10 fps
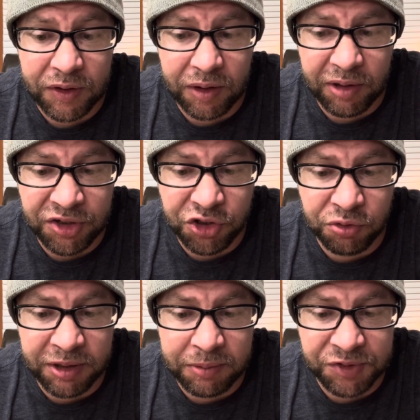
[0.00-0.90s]
I do
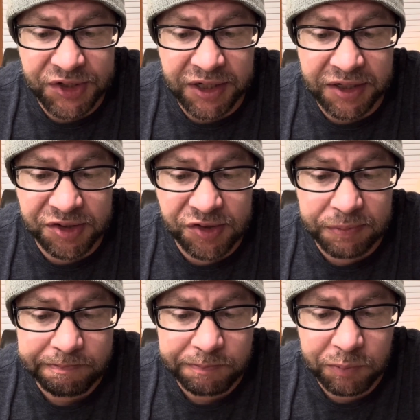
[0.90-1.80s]
make mistakes,
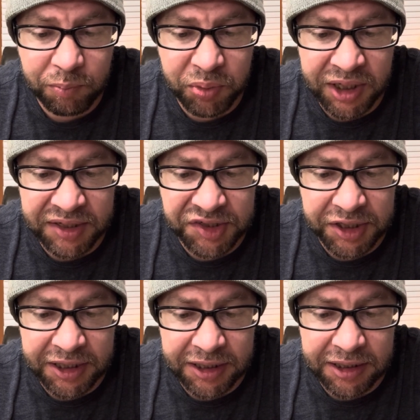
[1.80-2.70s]
but
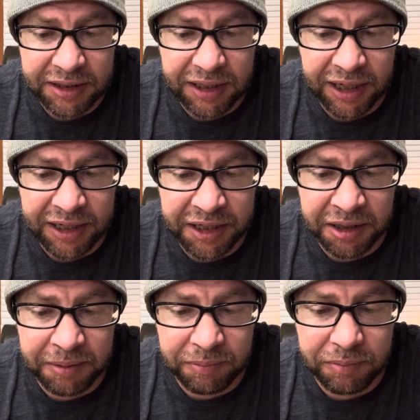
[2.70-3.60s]
I
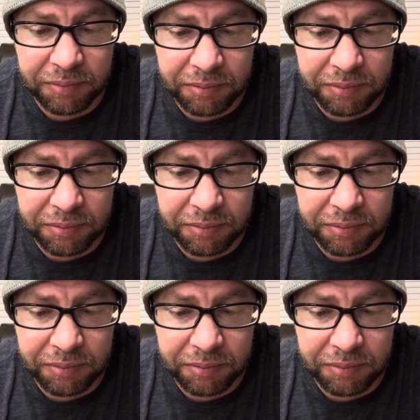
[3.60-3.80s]
am